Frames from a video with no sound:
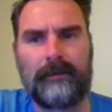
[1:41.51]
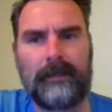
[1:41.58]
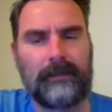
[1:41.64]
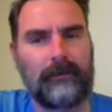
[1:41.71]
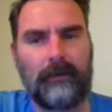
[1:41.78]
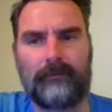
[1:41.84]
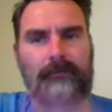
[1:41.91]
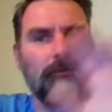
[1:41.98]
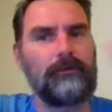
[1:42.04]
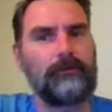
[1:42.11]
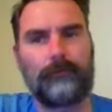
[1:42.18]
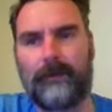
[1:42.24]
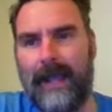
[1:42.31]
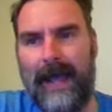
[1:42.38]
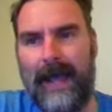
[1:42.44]
It doesn't use
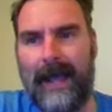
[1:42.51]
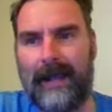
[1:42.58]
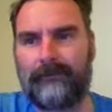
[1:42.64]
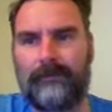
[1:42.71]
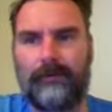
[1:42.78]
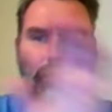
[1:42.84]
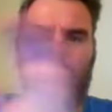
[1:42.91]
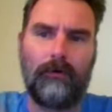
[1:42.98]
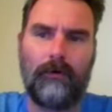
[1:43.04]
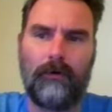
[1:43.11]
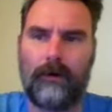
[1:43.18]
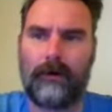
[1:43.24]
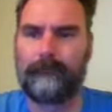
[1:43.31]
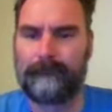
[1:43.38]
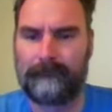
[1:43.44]
React
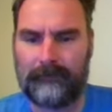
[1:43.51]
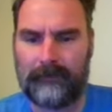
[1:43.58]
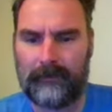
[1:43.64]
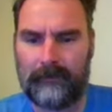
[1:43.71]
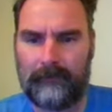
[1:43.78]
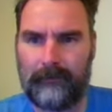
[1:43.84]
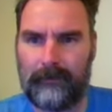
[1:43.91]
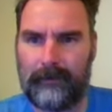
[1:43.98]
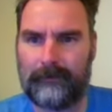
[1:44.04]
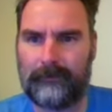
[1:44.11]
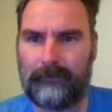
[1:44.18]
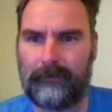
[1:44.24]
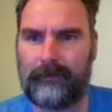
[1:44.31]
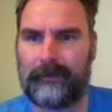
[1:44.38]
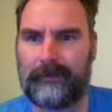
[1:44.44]
or well,
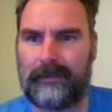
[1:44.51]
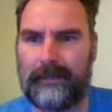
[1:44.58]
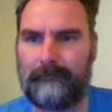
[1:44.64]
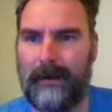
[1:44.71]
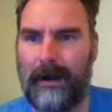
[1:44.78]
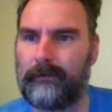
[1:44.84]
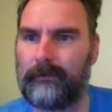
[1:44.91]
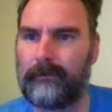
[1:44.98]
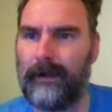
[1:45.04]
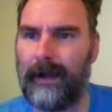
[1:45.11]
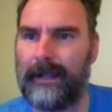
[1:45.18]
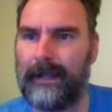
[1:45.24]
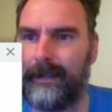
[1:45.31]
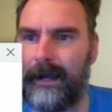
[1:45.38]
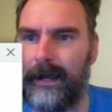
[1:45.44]
let's click the about
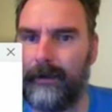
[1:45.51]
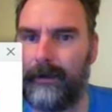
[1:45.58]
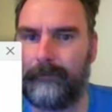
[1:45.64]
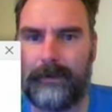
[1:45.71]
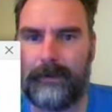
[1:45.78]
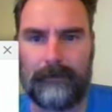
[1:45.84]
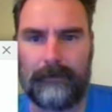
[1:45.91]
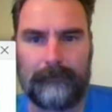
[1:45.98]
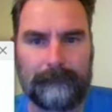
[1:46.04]
icon up here.